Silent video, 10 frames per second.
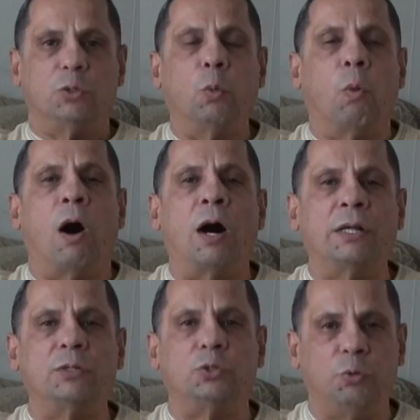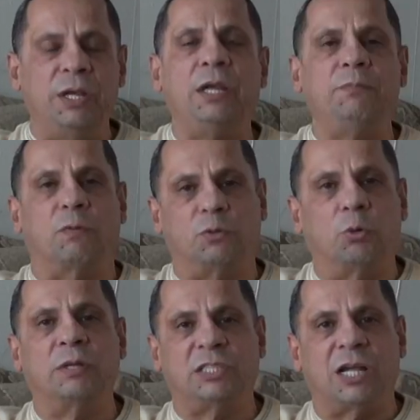to want to dream of
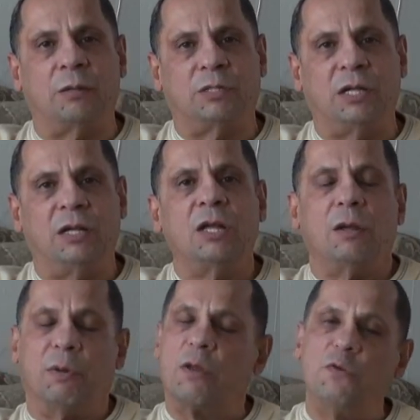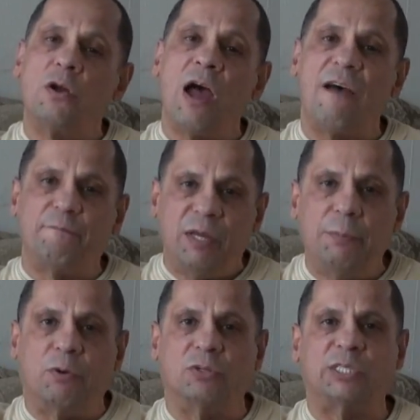doing something, but if you don't have
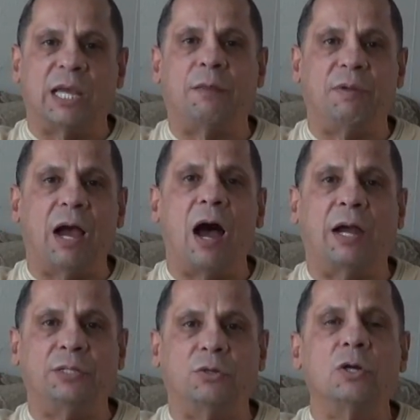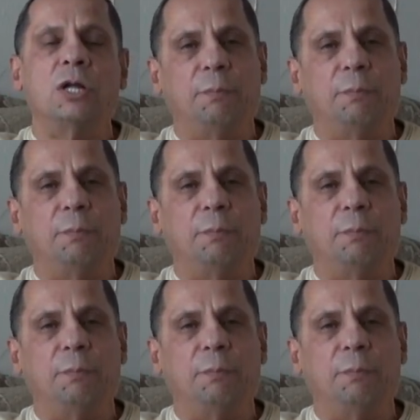people standing behind you,